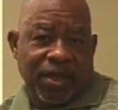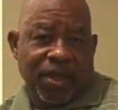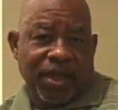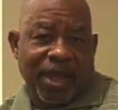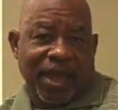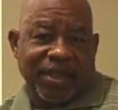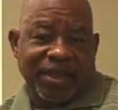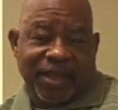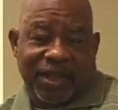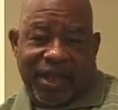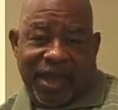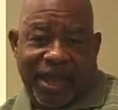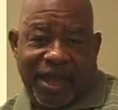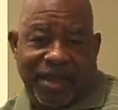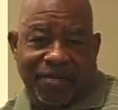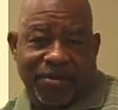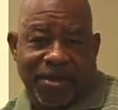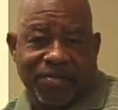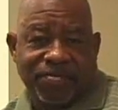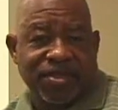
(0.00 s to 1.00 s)
And the
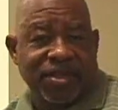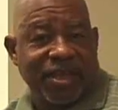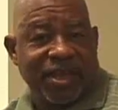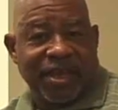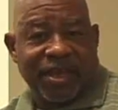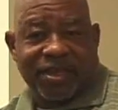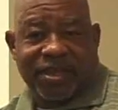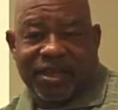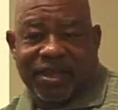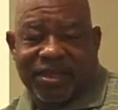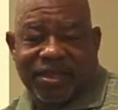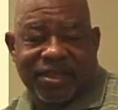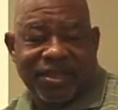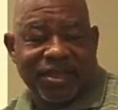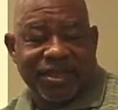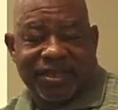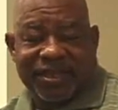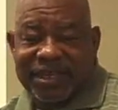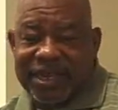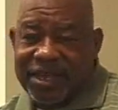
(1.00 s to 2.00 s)
game I'm saying
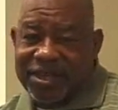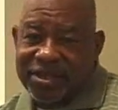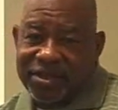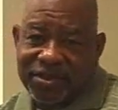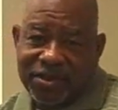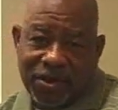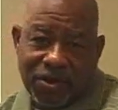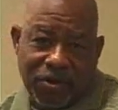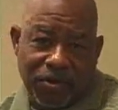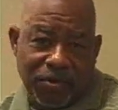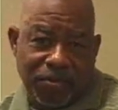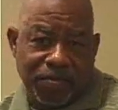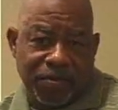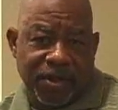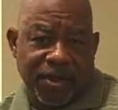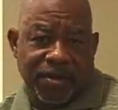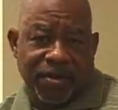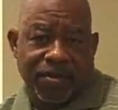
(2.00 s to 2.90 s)
is selling dope,